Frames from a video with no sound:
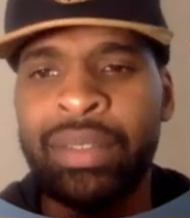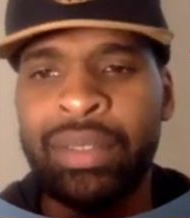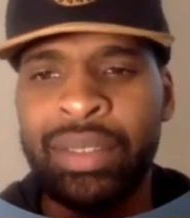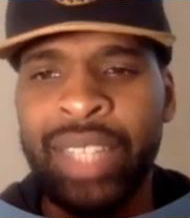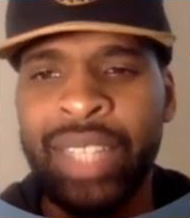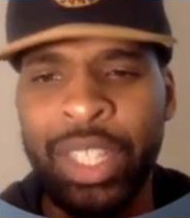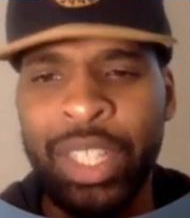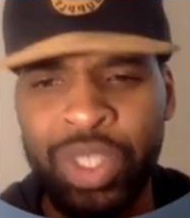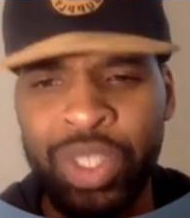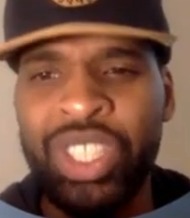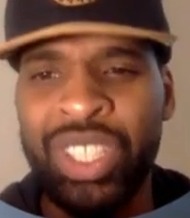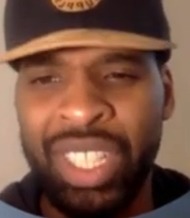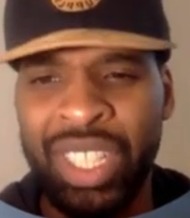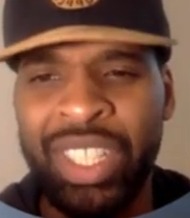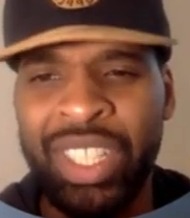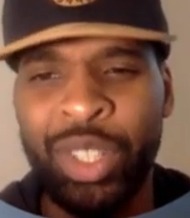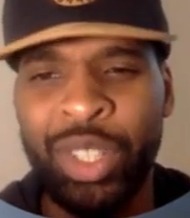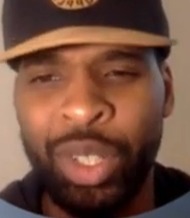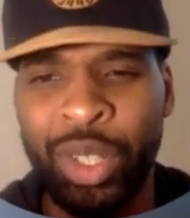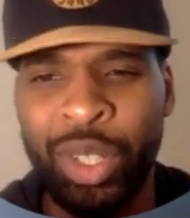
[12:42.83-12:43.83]
That's what you need
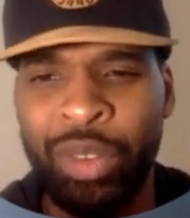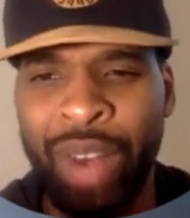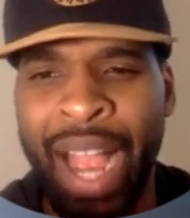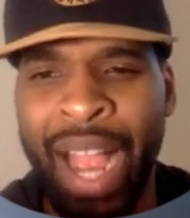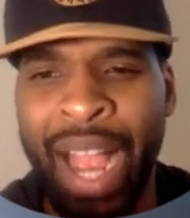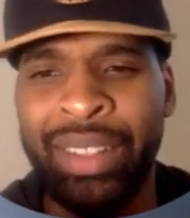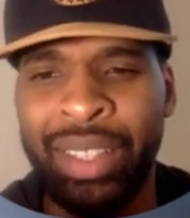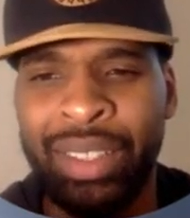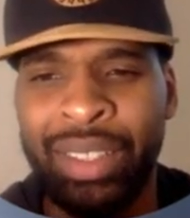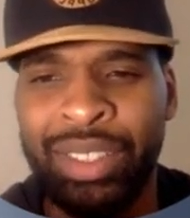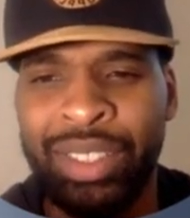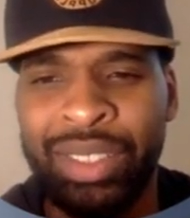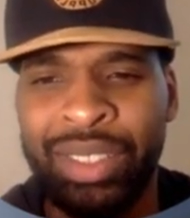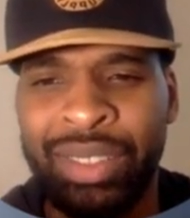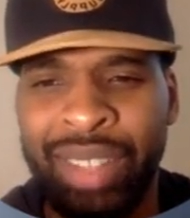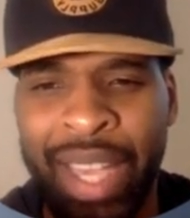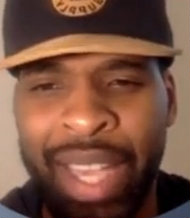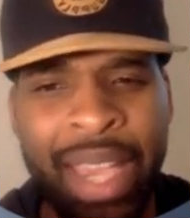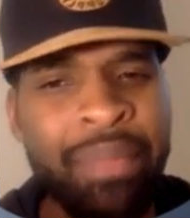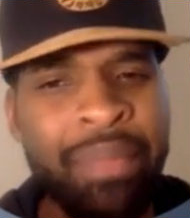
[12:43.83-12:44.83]
to do in rakdos.
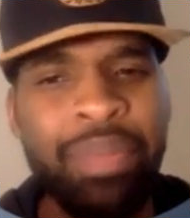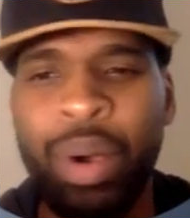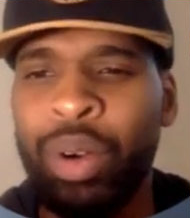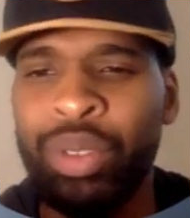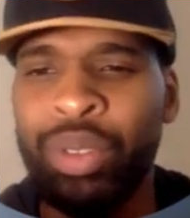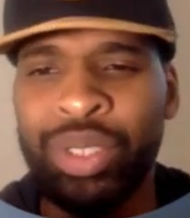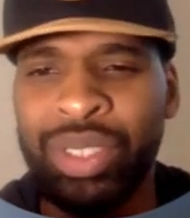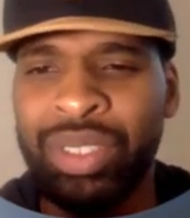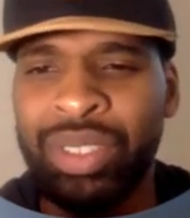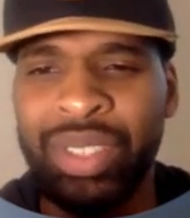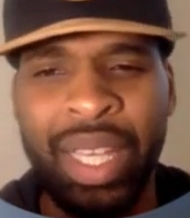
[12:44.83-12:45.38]
Impulse,